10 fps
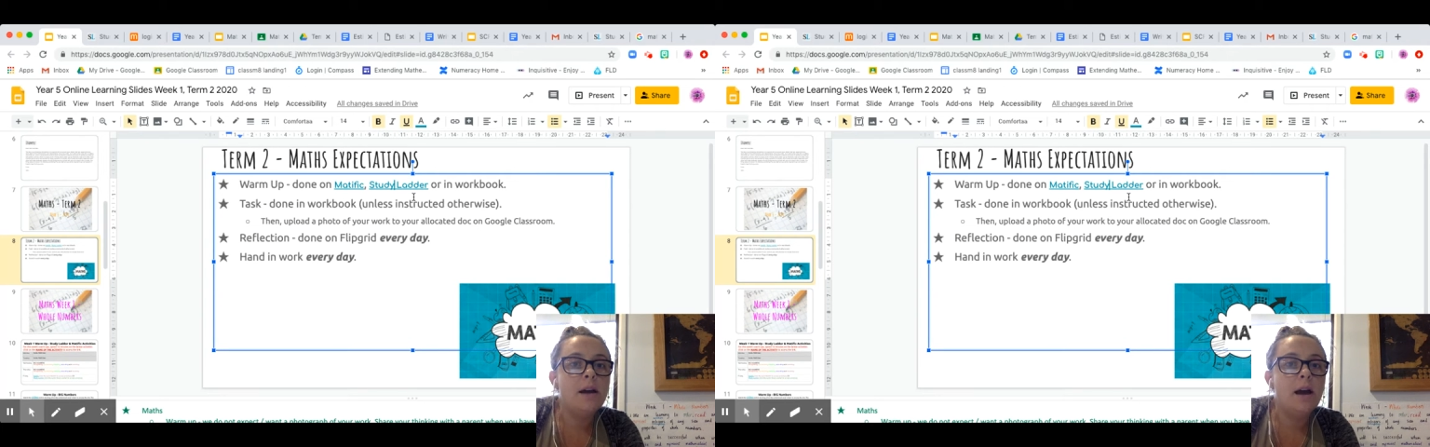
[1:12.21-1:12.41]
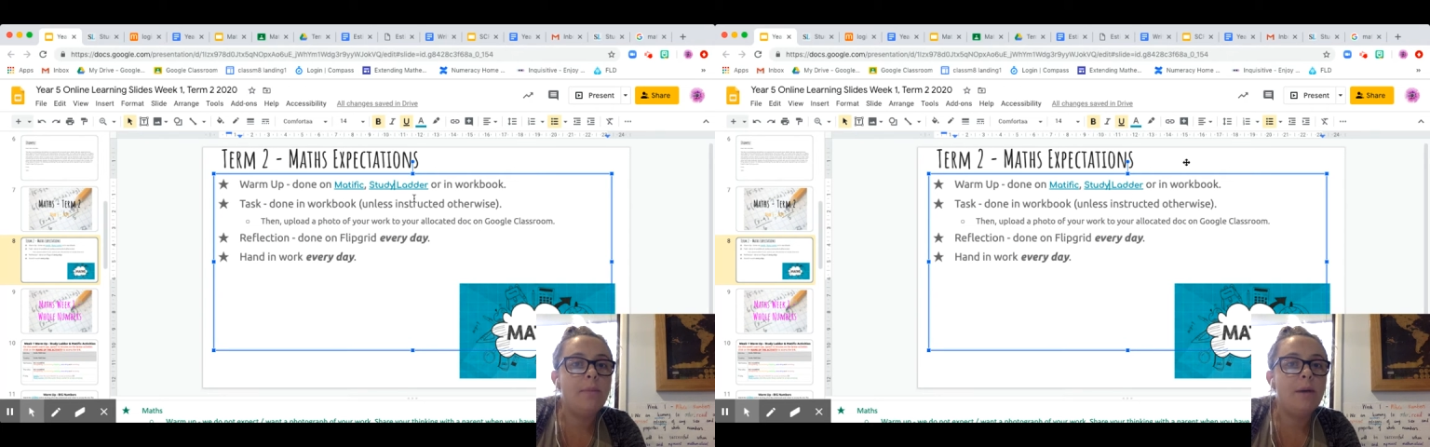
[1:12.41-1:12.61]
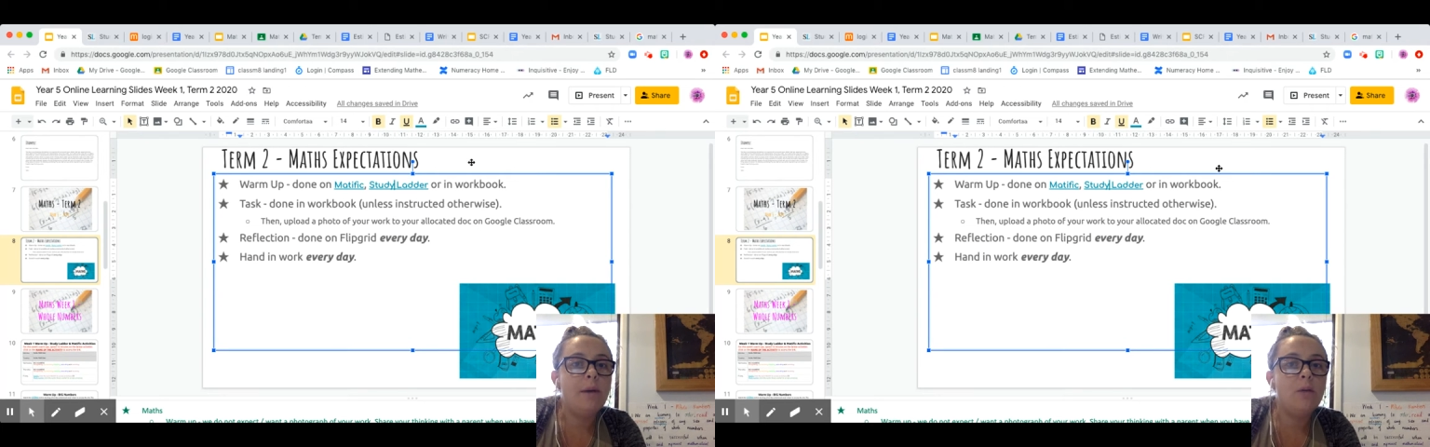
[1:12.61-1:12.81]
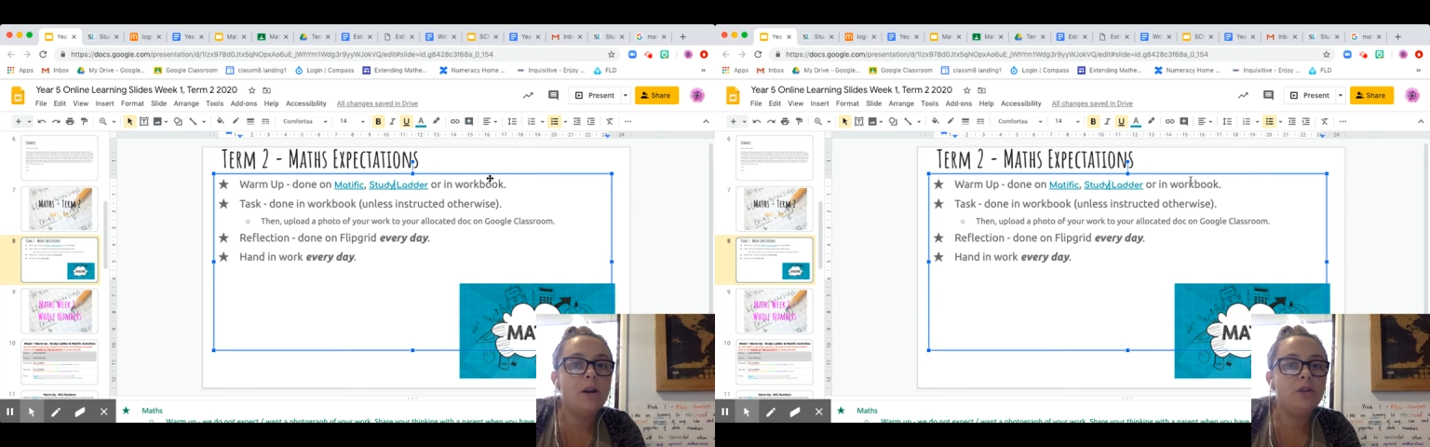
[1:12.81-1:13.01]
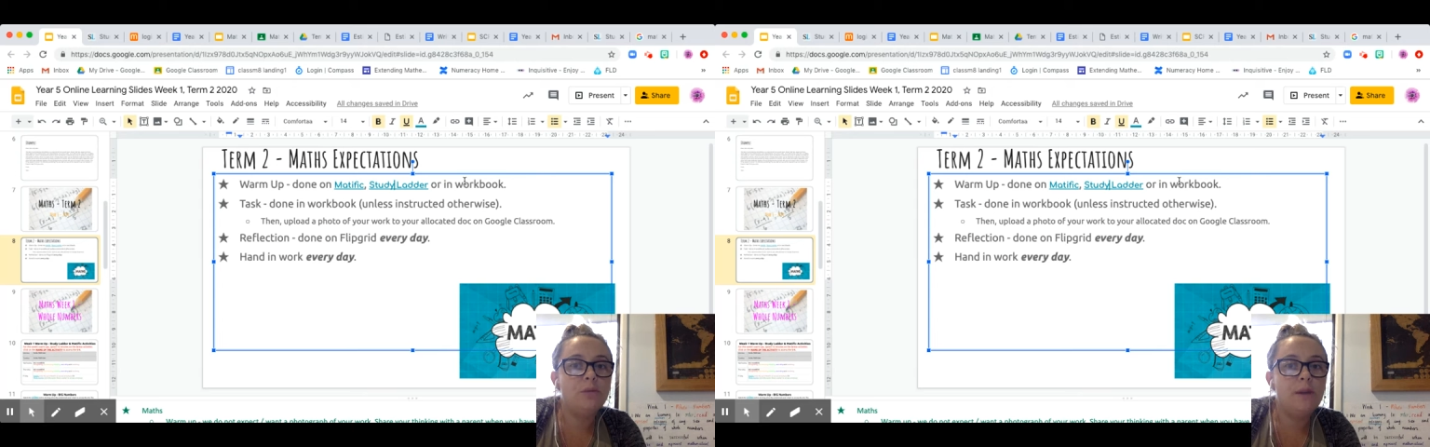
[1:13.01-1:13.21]
Otherwise,
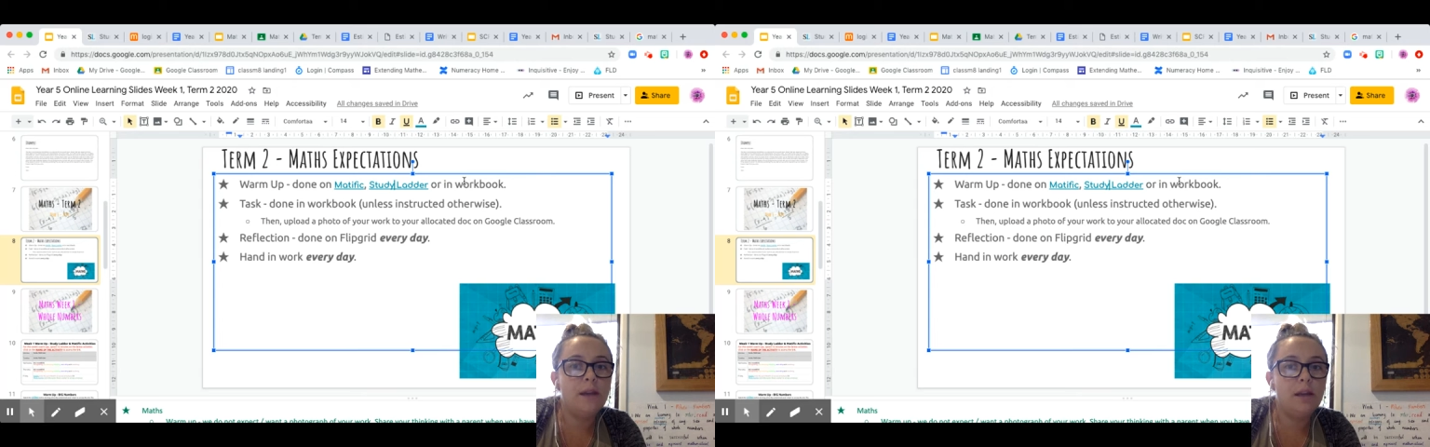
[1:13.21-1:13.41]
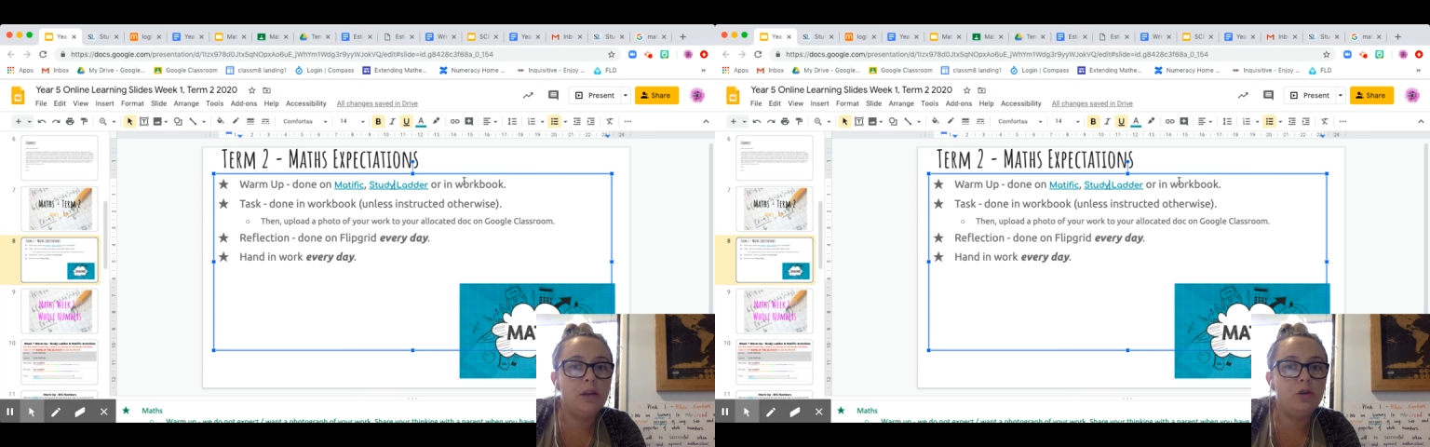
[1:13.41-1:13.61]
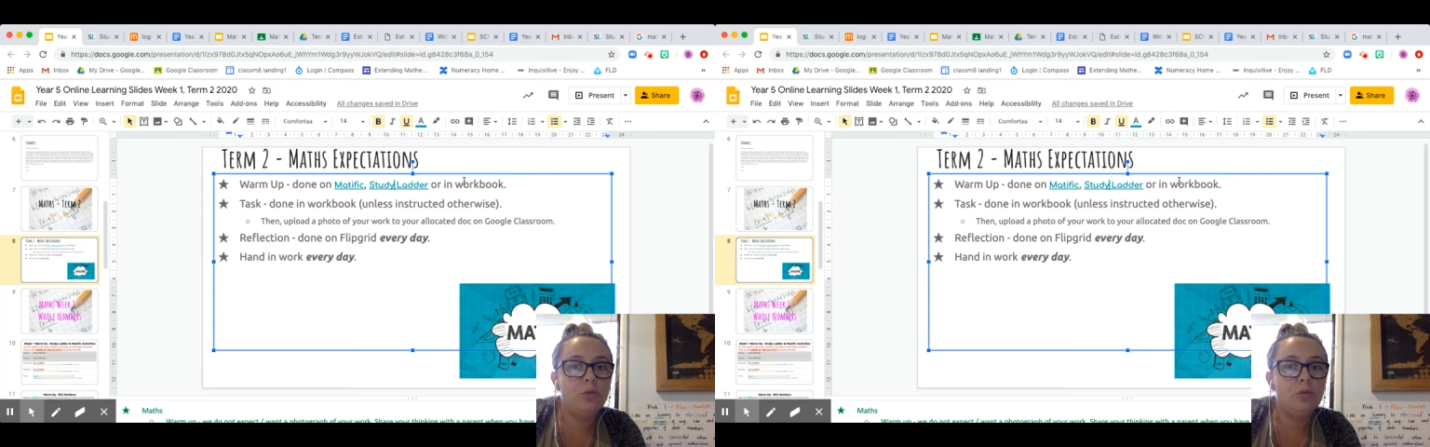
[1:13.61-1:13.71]
you're doing it in your